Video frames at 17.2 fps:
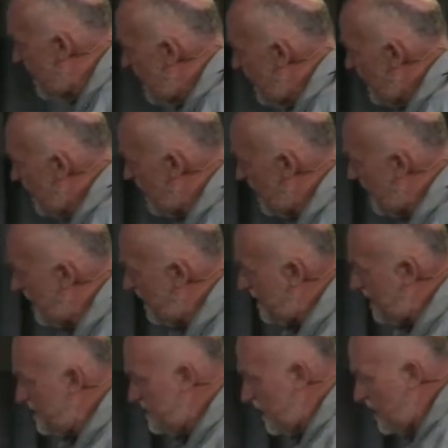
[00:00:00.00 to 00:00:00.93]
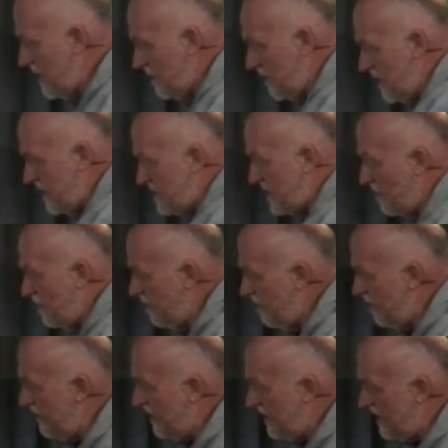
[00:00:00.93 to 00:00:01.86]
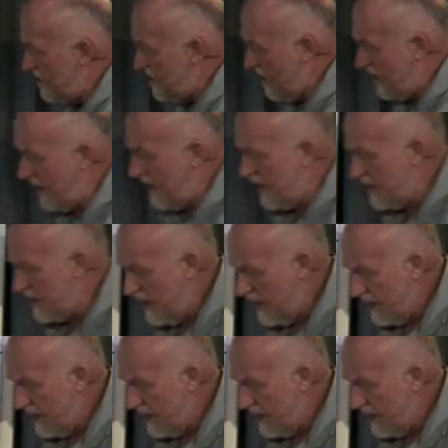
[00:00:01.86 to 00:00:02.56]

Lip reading: yeah, these enemies, they were moving into land